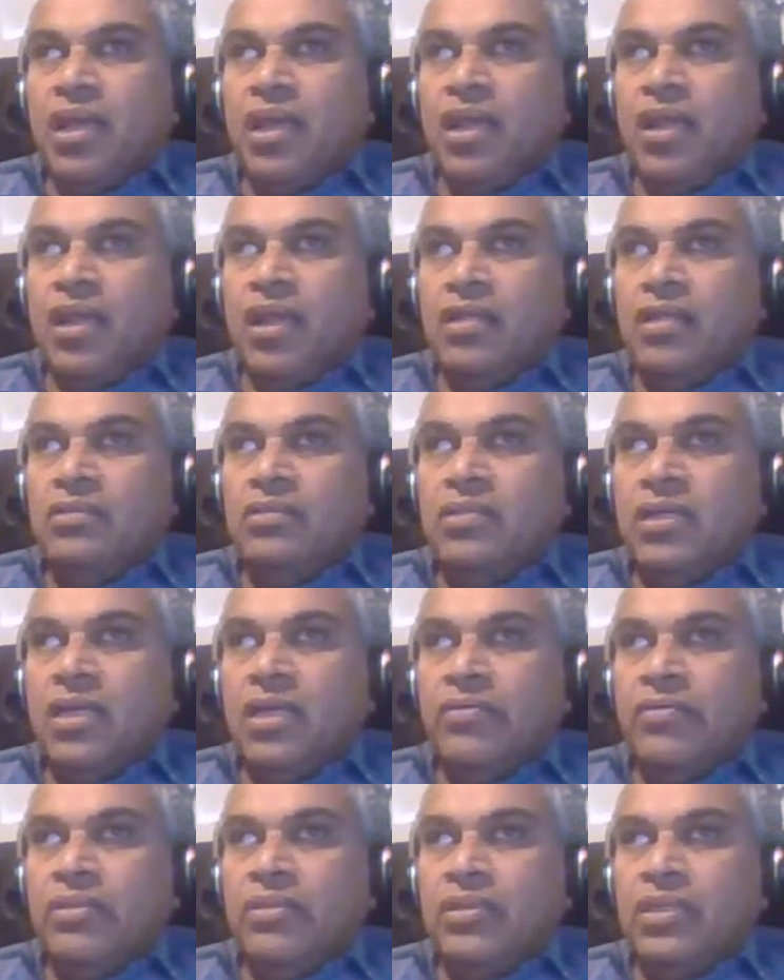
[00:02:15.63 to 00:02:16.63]
And
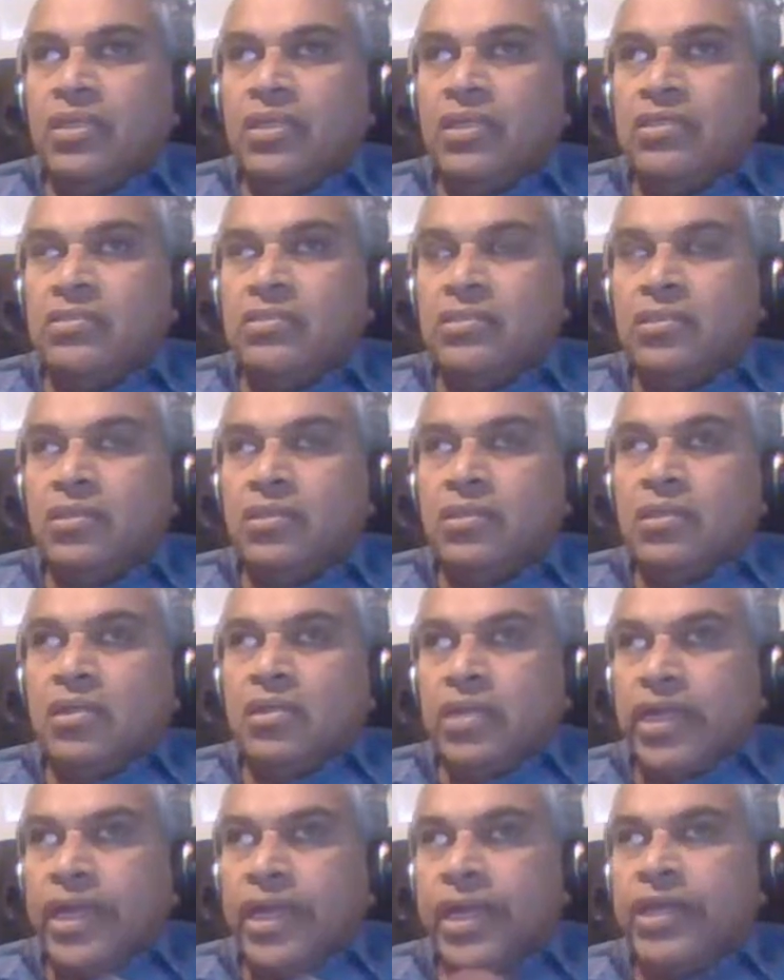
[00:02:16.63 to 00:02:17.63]
everything is
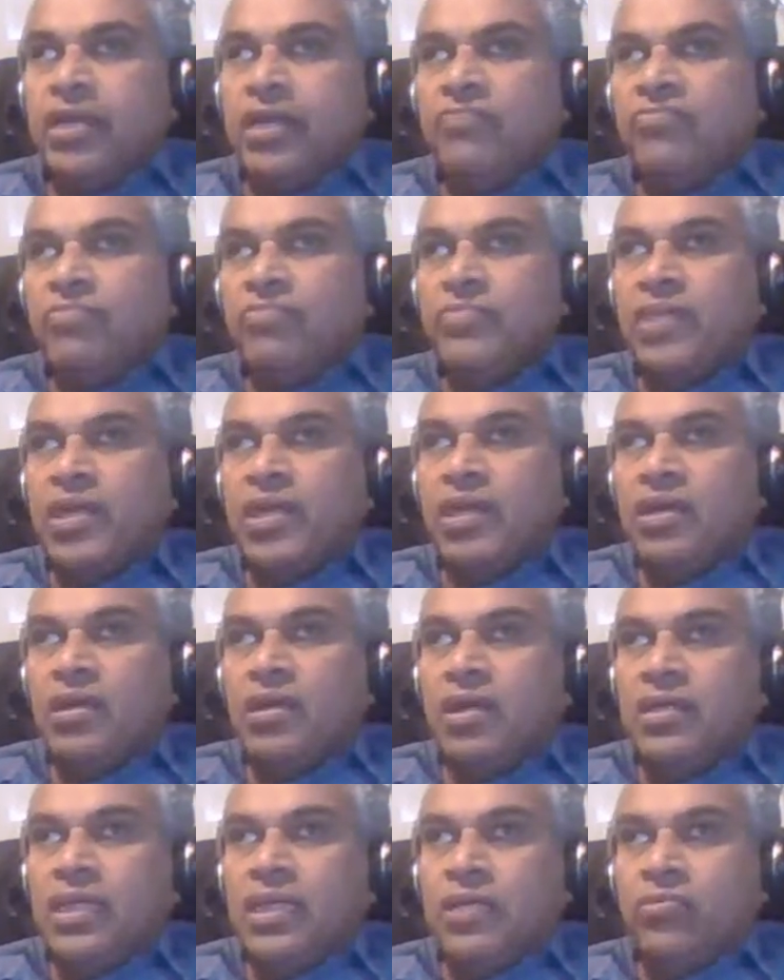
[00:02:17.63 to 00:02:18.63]
created from
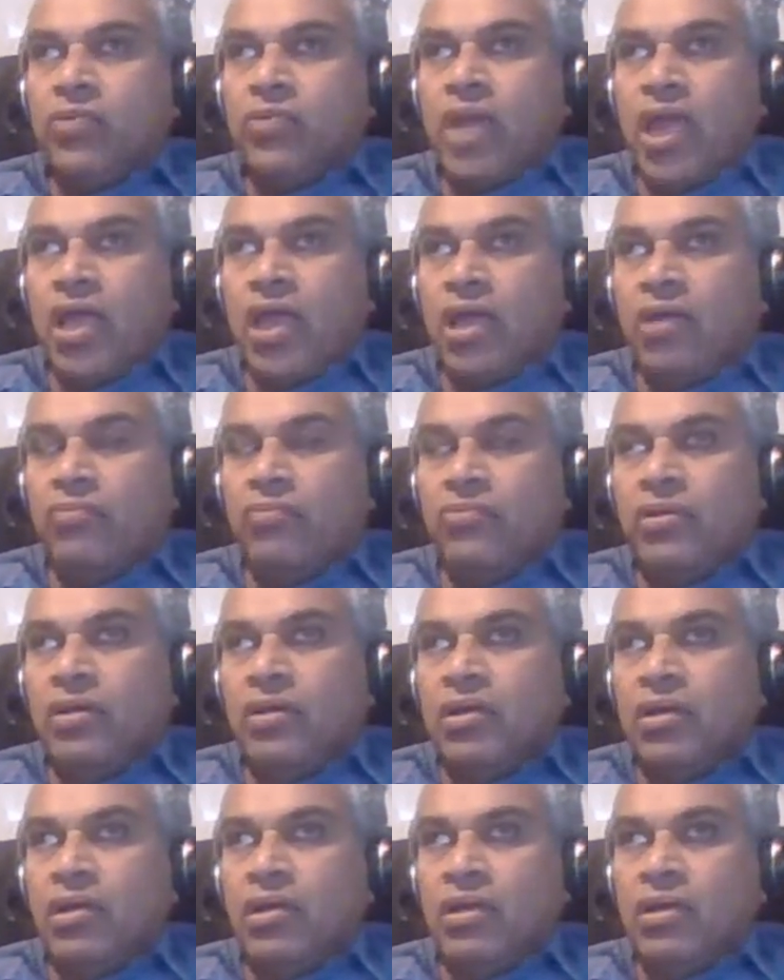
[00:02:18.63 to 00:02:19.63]
there, and it could have,
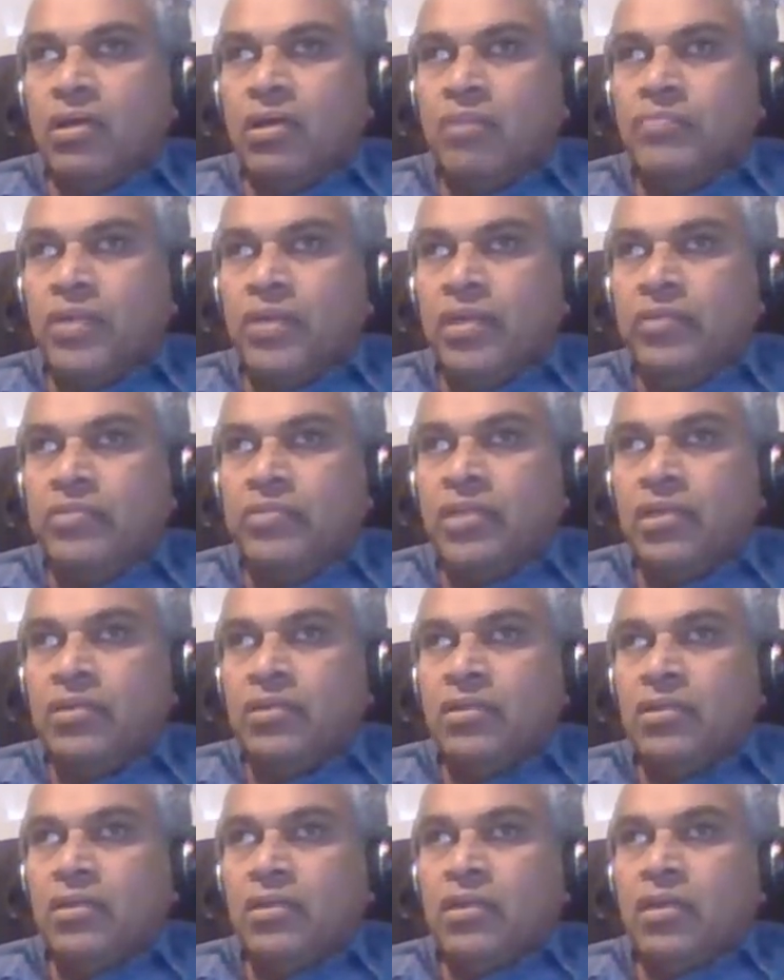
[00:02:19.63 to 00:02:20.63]
I believe
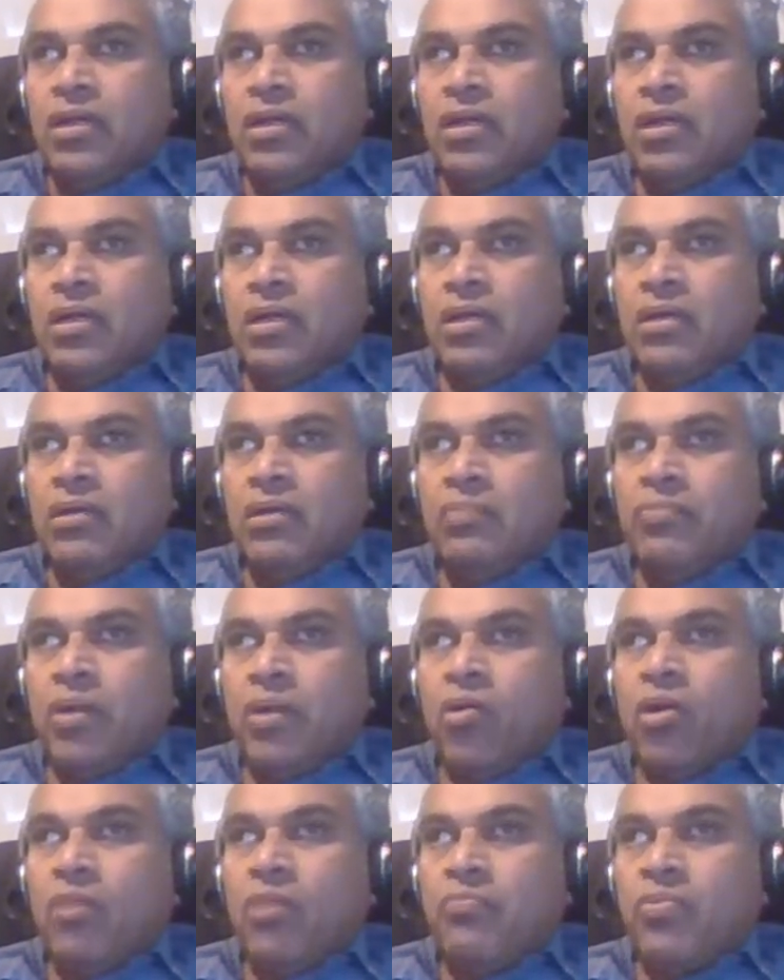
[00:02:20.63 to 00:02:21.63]
that,
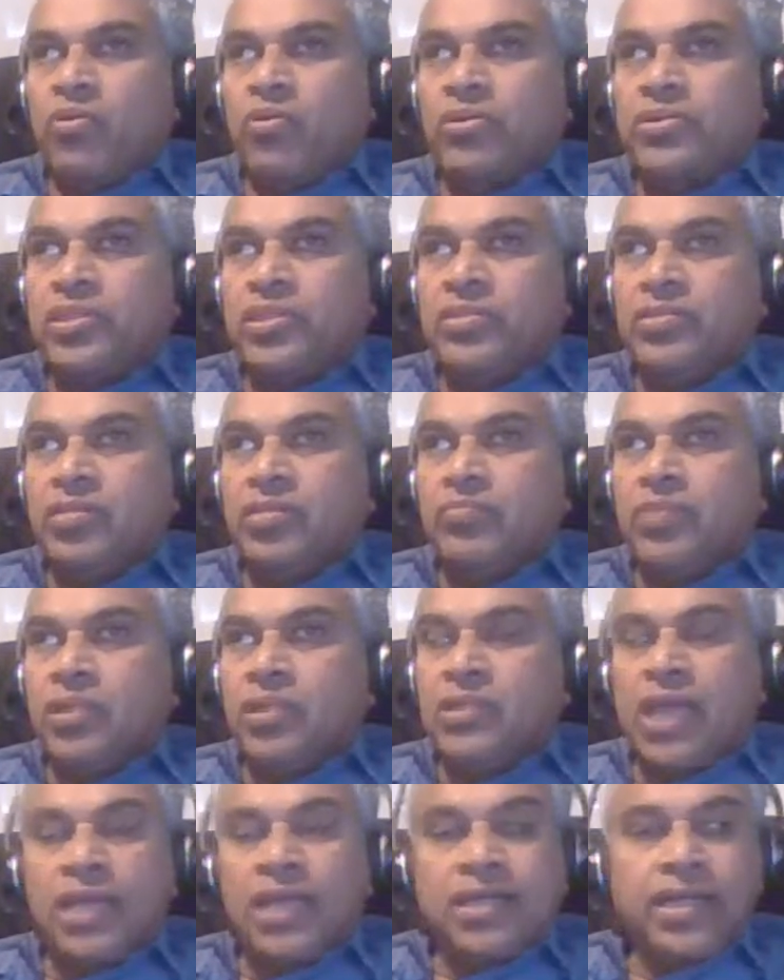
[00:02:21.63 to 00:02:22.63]
monopolar symbol,
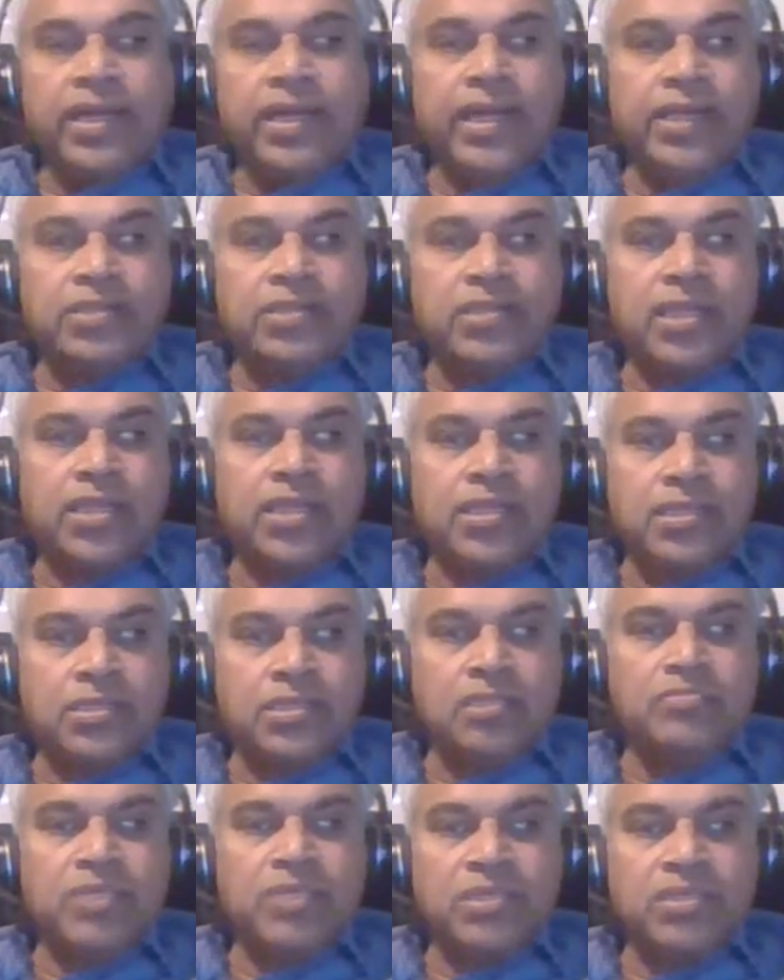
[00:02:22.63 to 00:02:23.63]
and that creates the
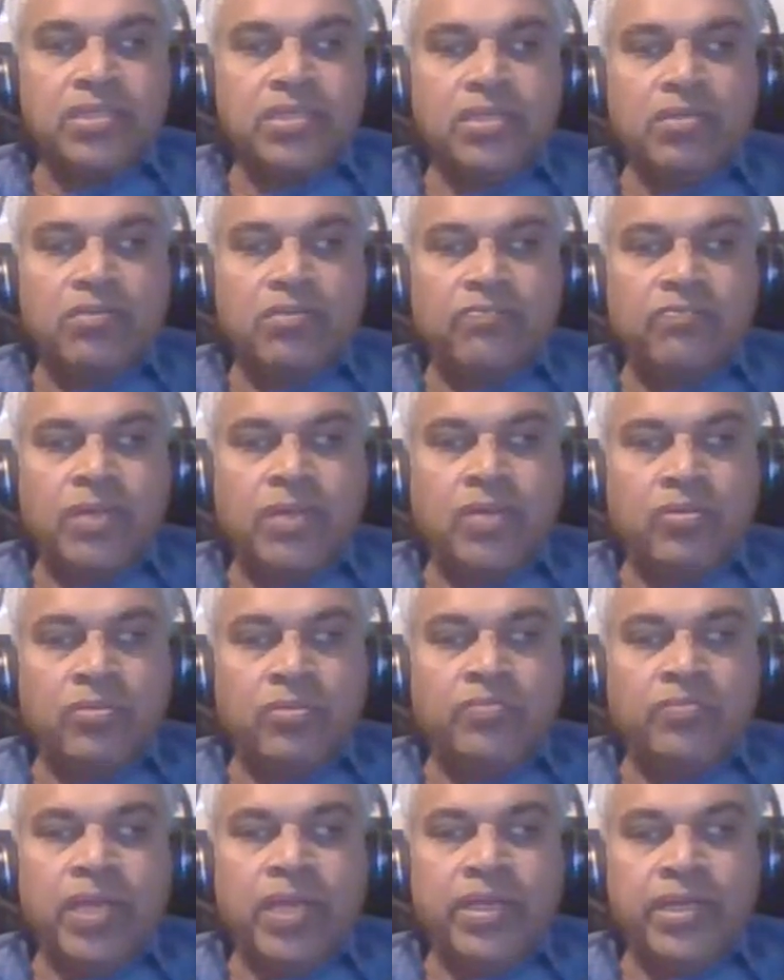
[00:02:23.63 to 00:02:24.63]
asymmetry of
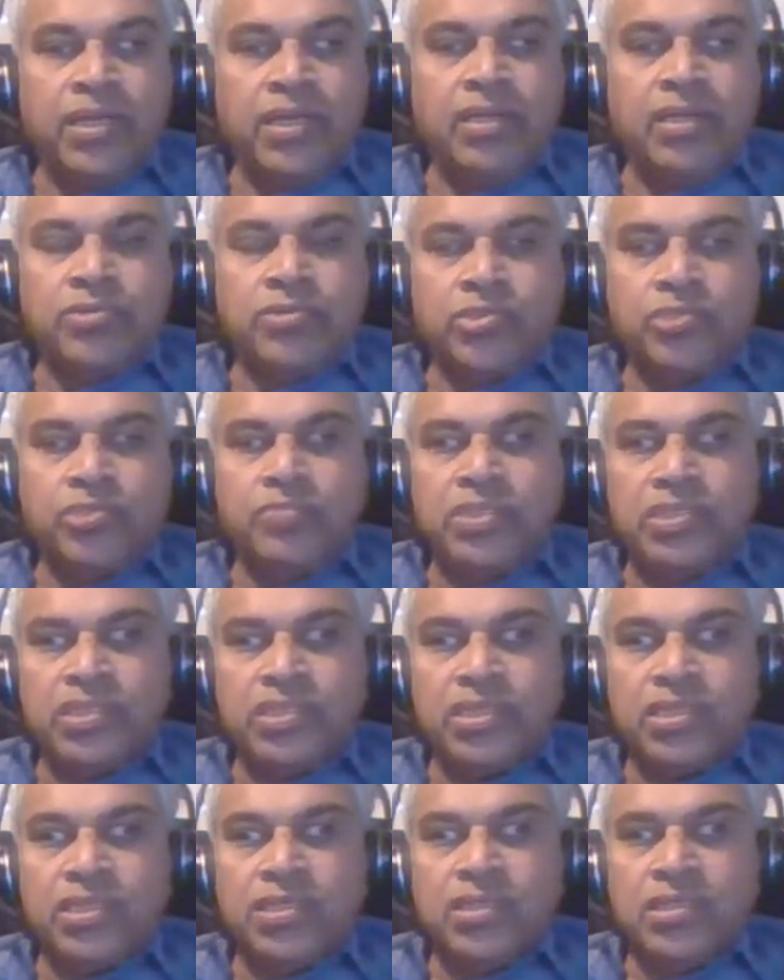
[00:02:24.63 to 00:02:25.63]
radian
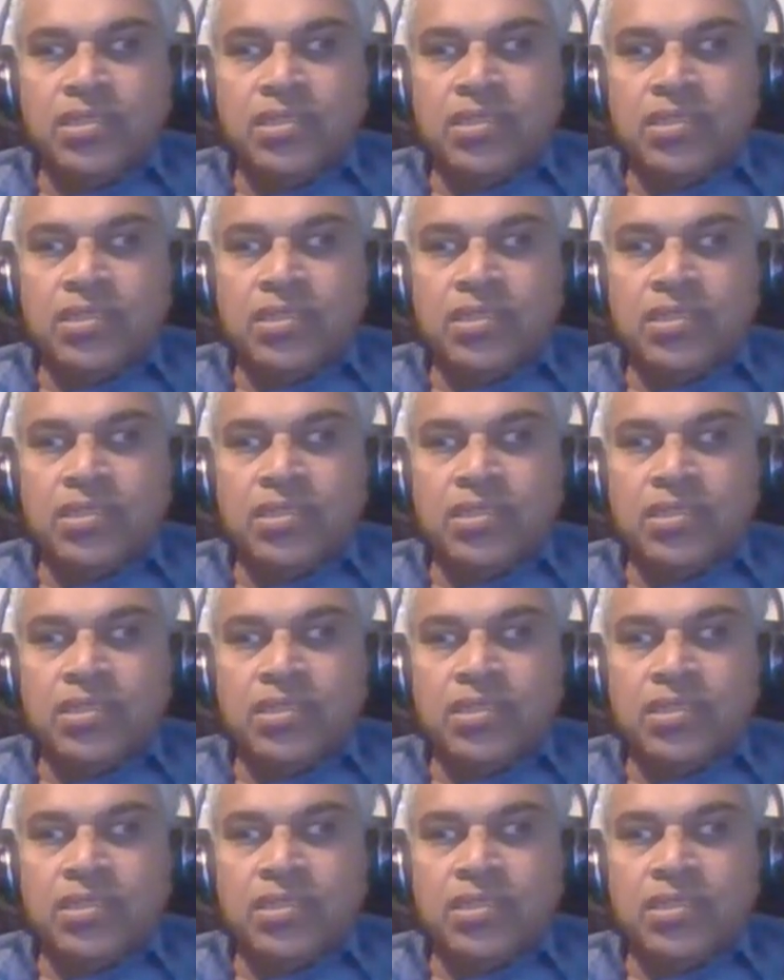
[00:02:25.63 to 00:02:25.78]
asymmetry